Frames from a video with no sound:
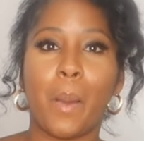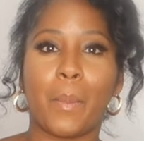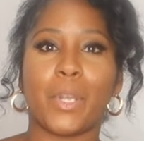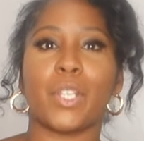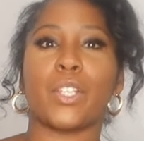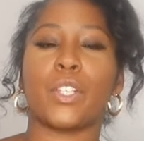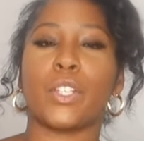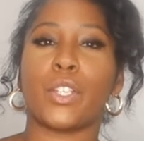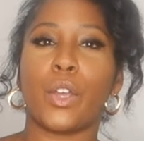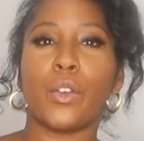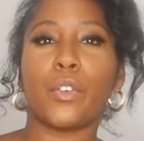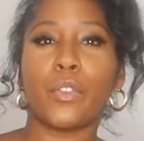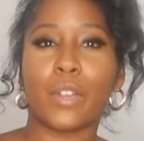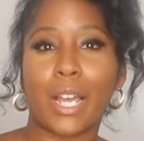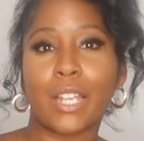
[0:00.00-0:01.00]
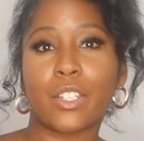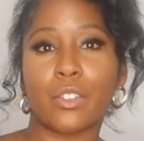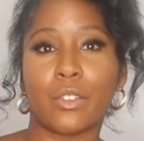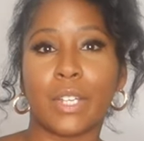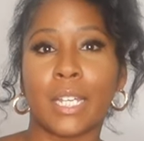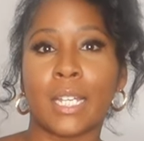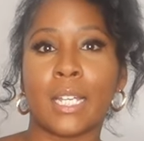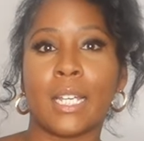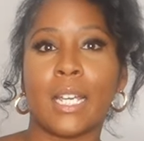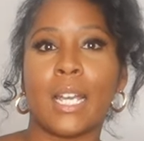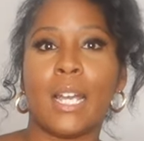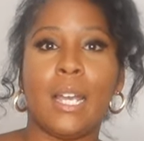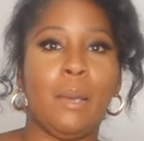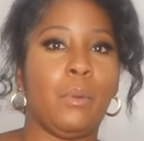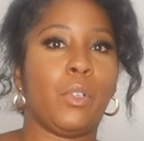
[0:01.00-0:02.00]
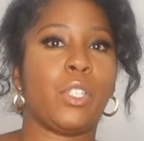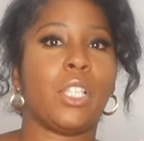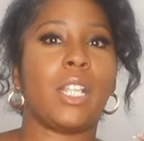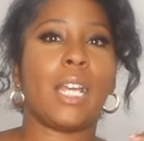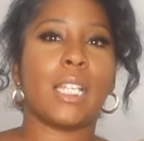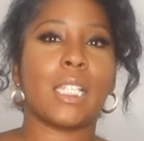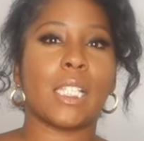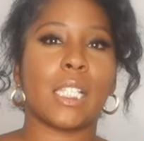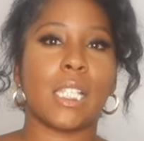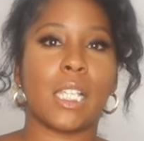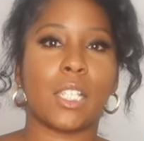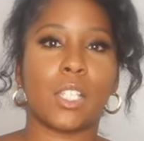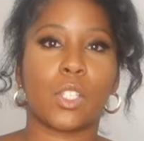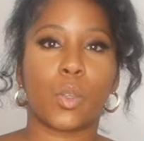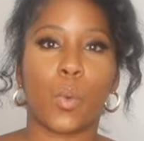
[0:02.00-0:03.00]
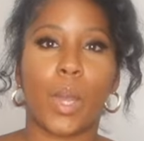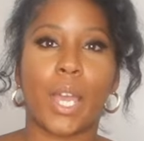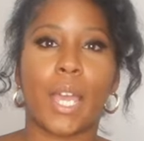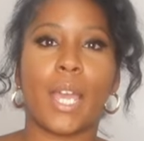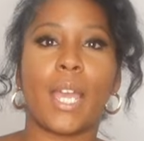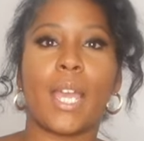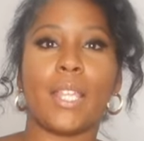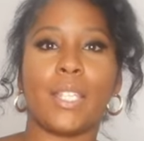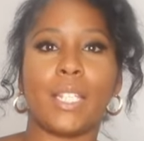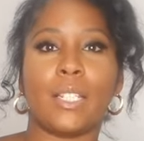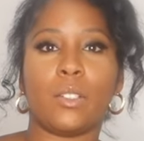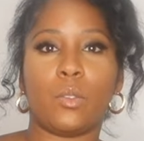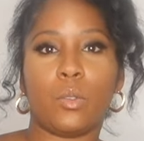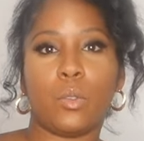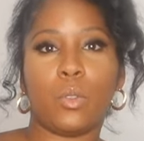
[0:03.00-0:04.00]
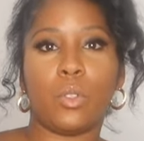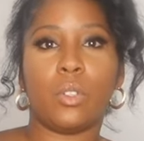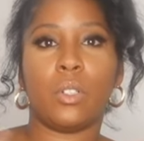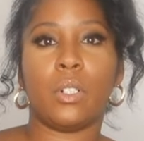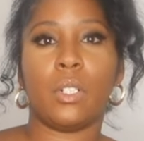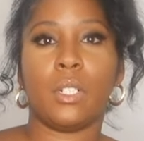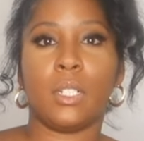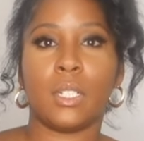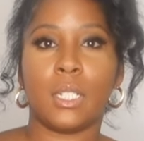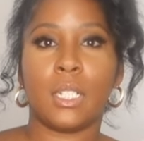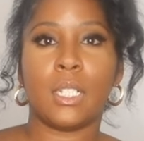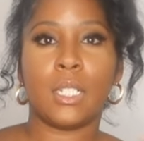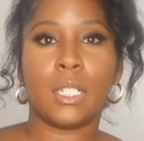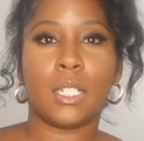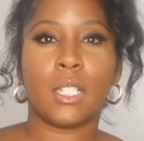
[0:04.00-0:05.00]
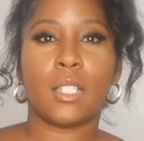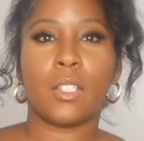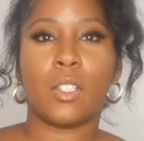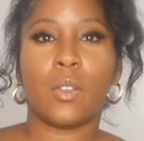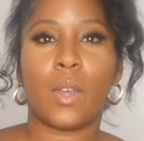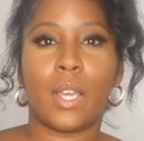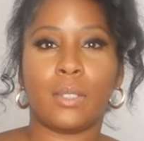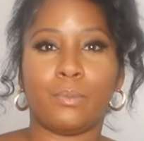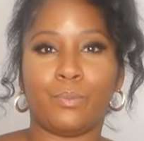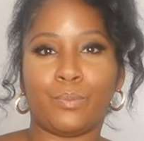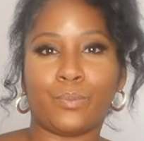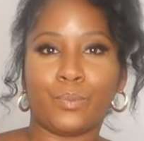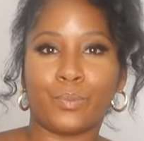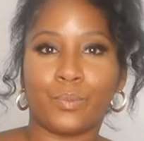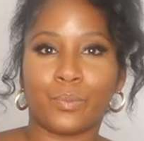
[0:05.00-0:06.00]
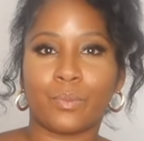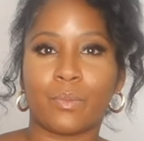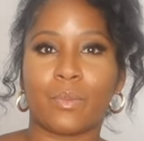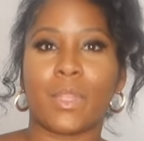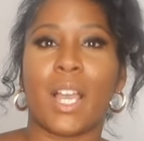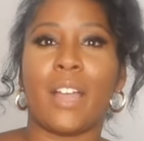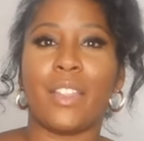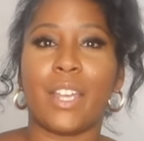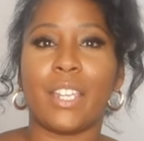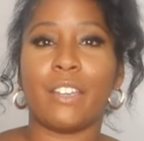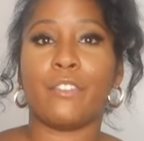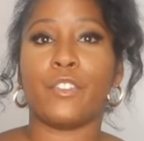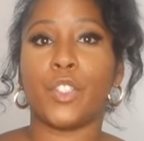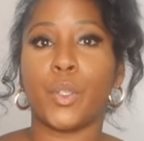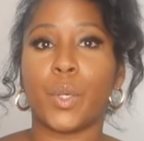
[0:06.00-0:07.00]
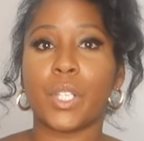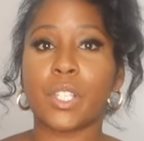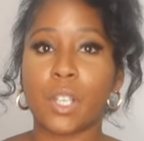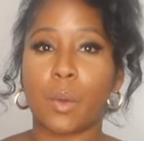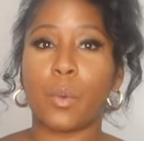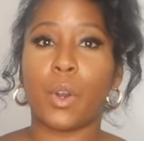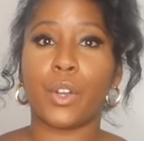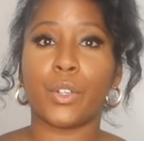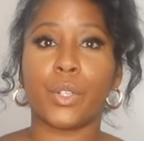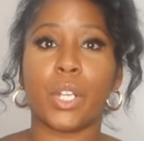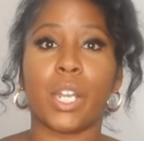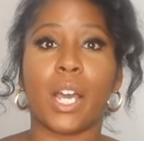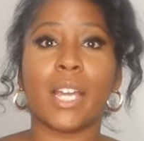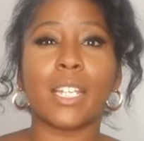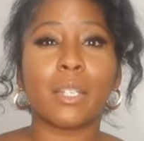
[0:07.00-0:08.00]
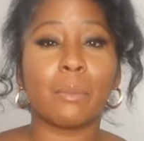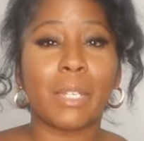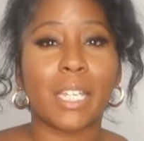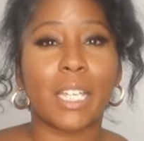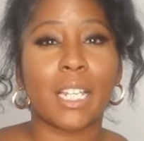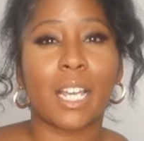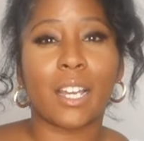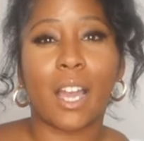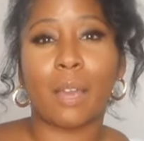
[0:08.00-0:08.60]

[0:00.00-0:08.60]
but it's so flattering because it's like it's square and then oh. And then if you are someone like me, like